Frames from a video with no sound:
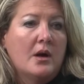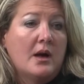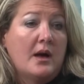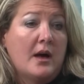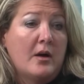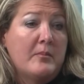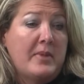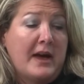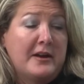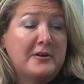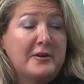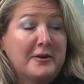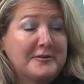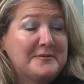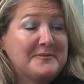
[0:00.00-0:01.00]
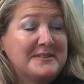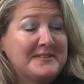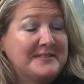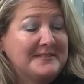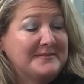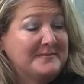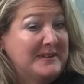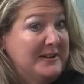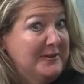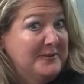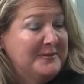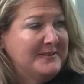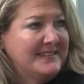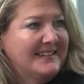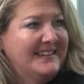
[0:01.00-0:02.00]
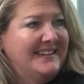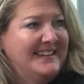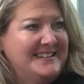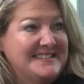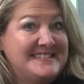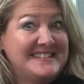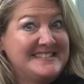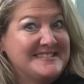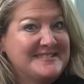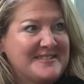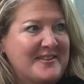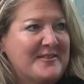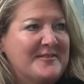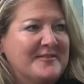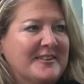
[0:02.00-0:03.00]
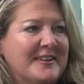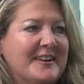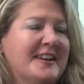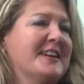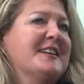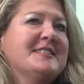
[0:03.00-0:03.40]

how bad it hurts when we lose and the season's over.